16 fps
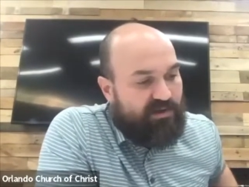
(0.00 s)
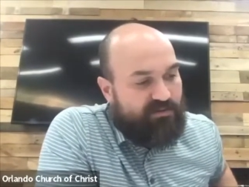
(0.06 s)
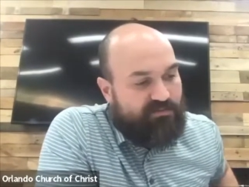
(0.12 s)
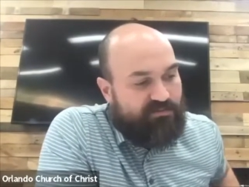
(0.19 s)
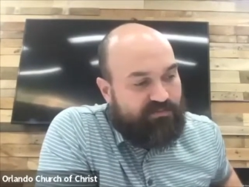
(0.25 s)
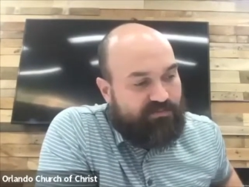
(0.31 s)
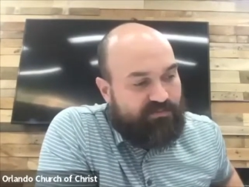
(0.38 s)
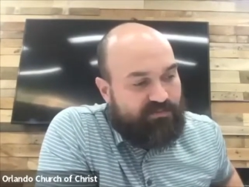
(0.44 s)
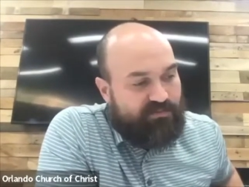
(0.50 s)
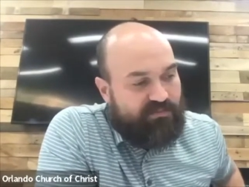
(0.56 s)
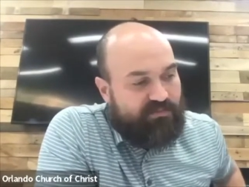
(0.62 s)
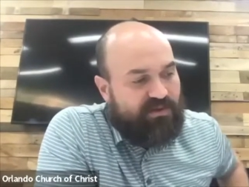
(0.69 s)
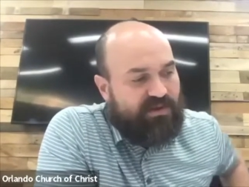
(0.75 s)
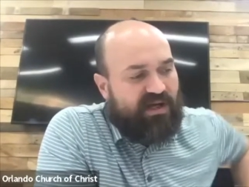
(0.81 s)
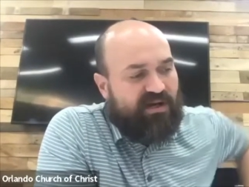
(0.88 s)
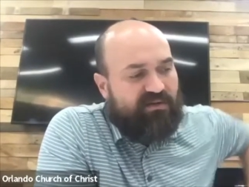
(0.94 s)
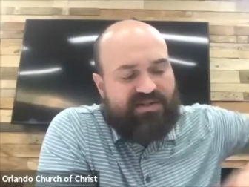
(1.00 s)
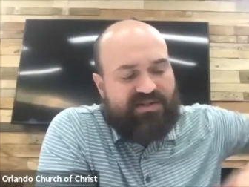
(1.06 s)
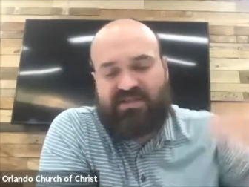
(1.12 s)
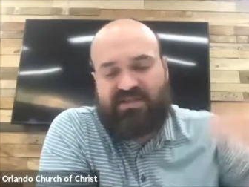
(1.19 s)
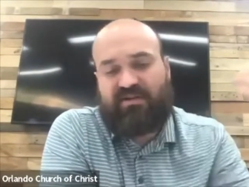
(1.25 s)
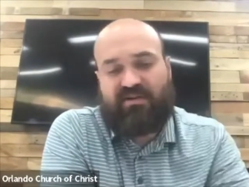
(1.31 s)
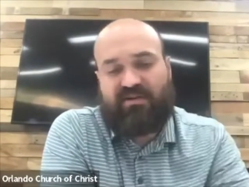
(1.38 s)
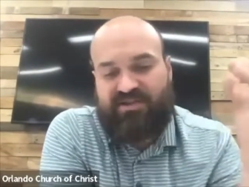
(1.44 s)
Um, but I
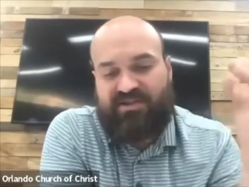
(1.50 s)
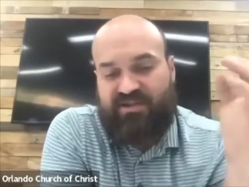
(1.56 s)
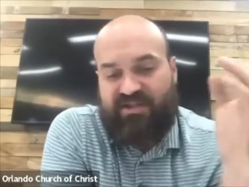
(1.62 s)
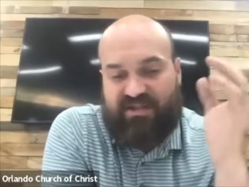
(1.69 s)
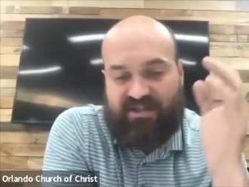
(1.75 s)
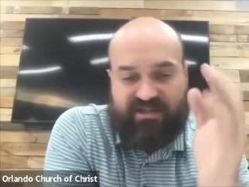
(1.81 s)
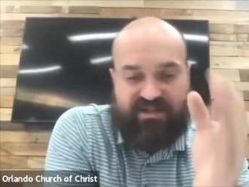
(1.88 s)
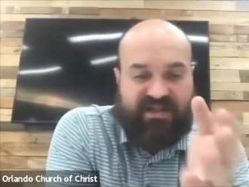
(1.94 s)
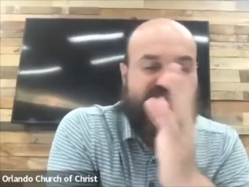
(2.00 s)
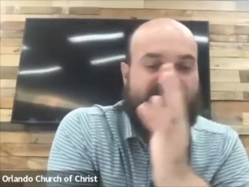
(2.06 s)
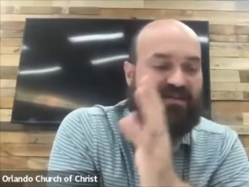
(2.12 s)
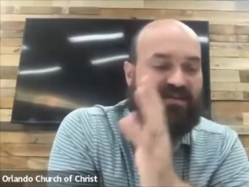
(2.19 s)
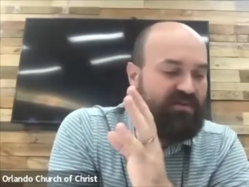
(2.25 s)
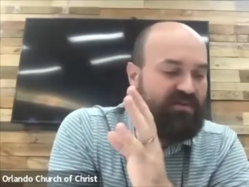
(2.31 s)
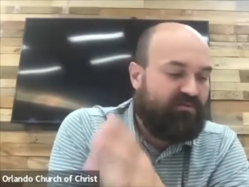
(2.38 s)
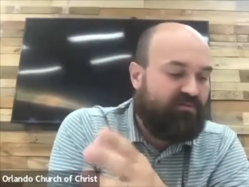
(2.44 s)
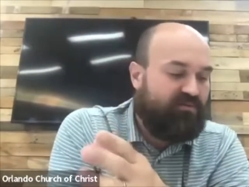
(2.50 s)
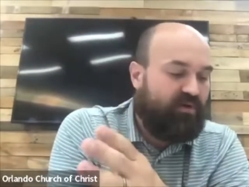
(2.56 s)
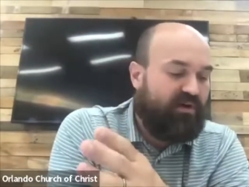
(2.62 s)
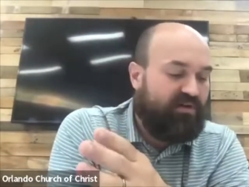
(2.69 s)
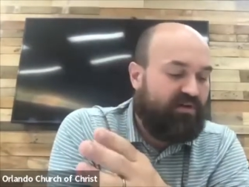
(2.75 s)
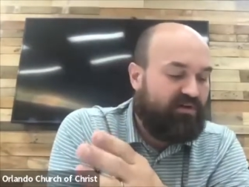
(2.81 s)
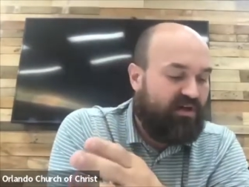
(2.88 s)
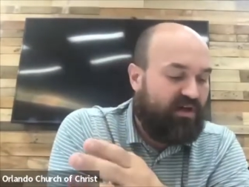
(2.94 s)
would just encourage you to connect it with
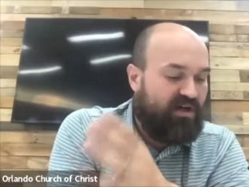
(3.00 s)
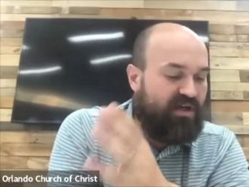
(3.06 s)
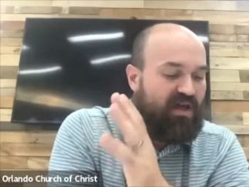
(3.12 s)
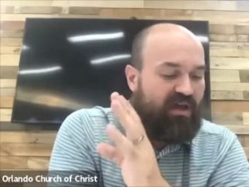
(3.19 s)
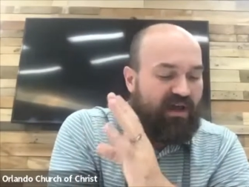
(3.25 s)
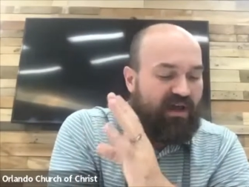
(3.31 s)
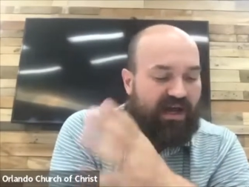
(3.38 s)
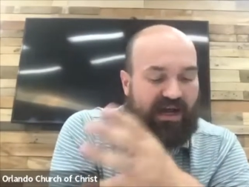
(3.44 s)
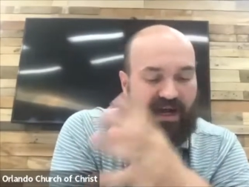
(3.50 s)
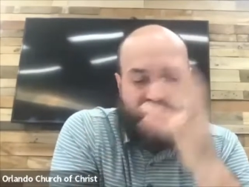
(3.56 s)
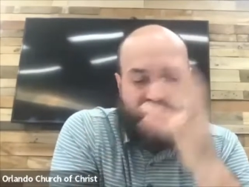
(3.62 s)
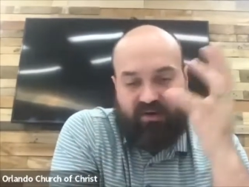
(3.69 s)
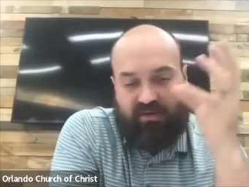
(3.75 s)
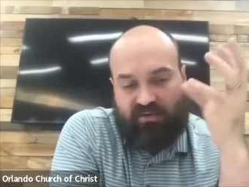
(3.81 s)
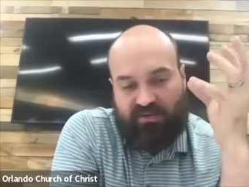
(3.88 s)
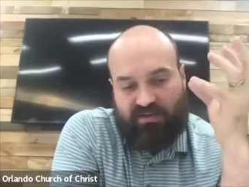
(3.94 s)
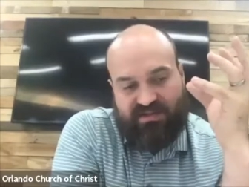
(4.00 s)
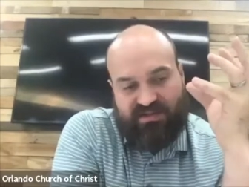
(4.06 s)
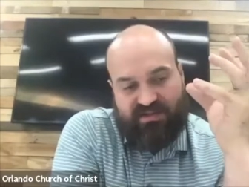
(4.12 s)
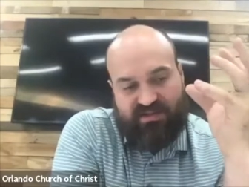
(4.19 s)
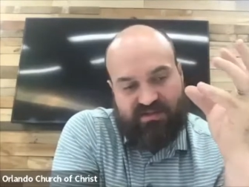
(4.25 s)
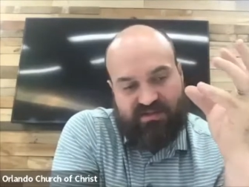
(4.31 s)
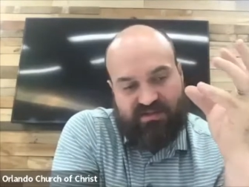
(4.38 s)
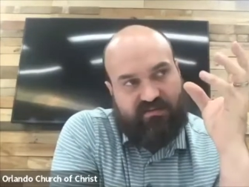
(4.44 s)
the royal law. How
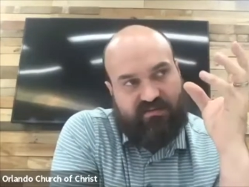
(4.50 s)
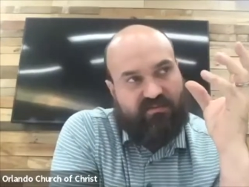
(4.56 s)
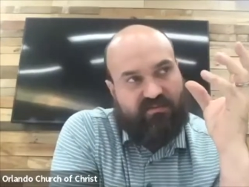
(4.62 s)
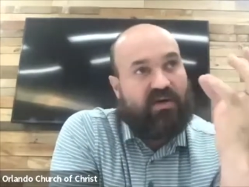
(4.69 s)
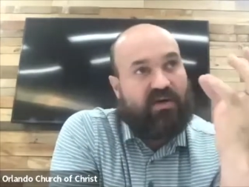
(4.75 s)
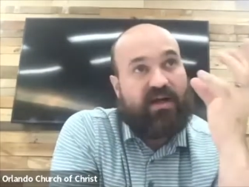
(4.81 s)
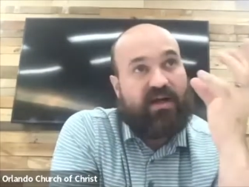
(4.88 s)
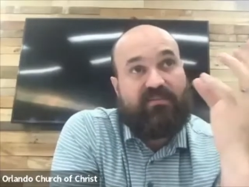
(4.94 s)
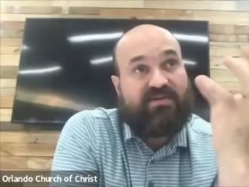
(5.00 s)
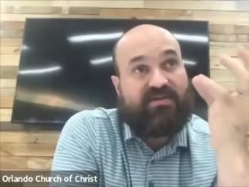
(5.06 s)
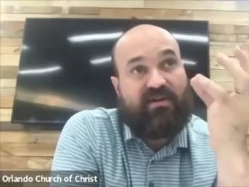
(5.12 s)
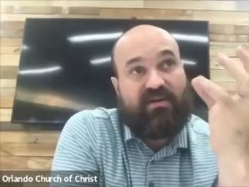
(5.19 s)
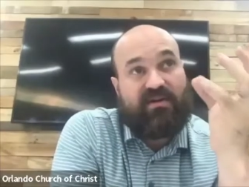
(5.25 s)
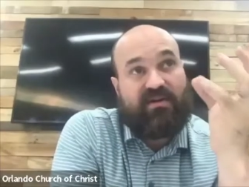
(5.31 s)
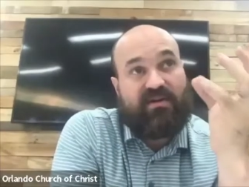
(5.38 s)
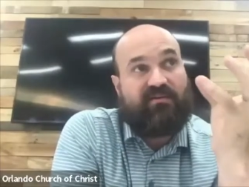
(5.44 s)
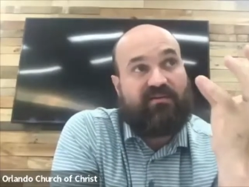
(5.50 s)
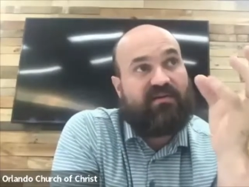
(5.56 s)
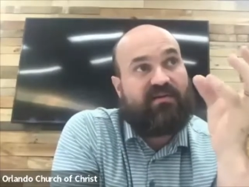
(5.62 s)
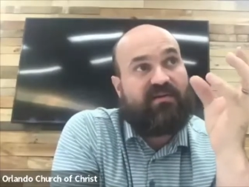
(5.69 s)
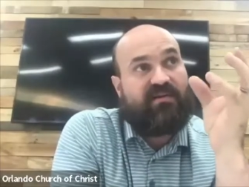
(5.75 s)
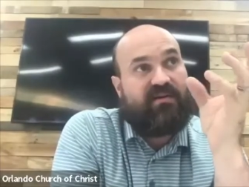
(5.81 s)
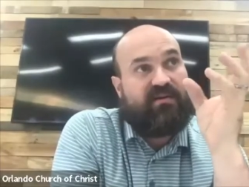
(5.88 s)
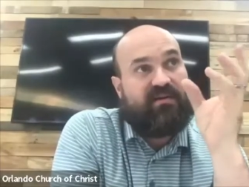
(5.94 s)
does what I'm
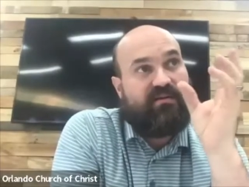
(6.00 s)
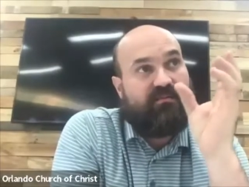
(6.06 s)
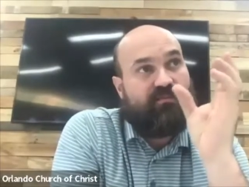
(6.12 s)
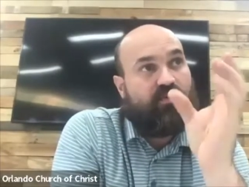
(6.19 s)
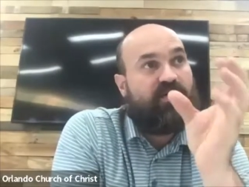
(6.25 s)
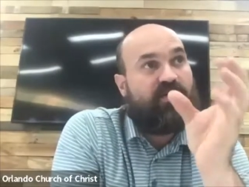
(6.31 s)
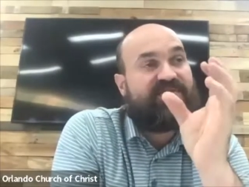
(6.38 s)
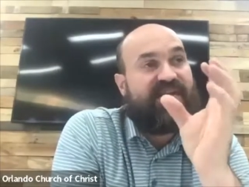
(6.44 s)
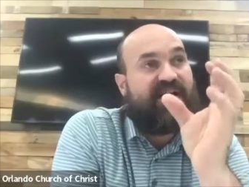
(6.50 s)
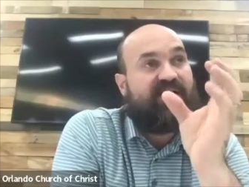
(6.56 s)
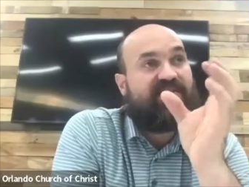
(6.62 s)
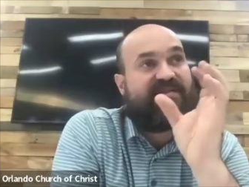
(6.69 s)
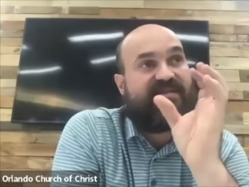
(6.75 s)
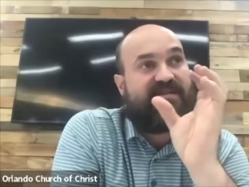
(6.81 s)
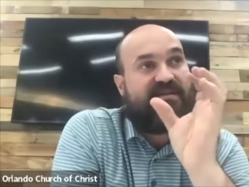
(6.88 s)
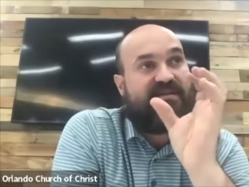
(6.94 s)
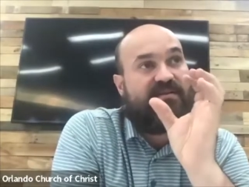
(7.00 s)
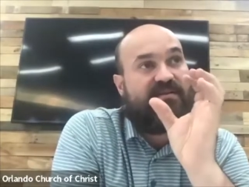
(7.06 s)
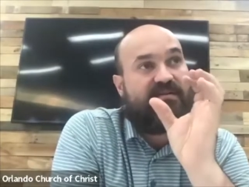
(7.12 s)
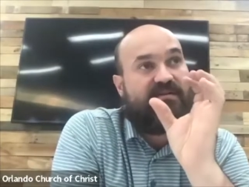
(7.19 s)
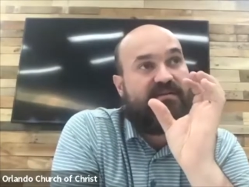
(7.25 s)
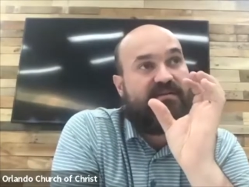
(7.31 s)
struggling with boil down to